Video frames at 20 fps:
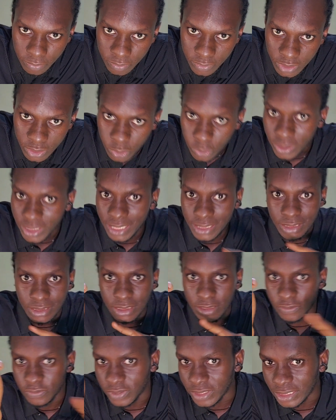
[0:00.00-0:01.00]
You get the
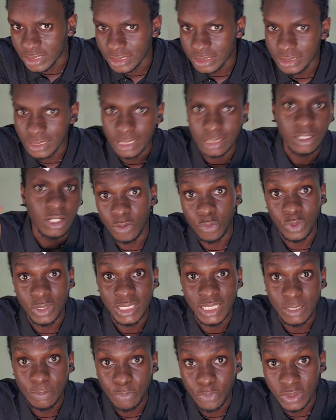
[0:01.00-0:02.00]
difference now with the
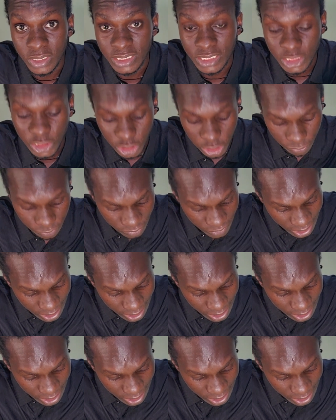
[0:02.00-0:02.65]
precision.